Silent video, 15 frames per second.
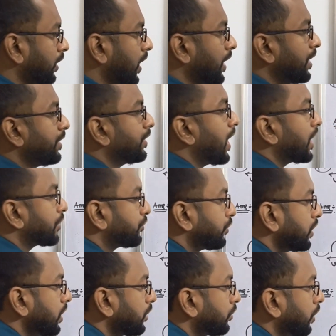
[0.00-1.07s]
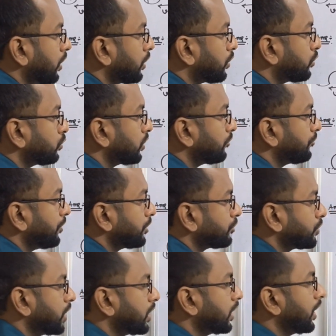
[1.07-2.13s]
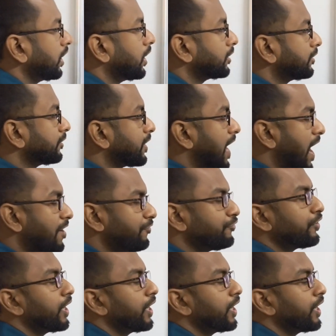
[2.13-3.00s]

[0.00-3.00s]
that is actually equal to the v, so that it doesn't have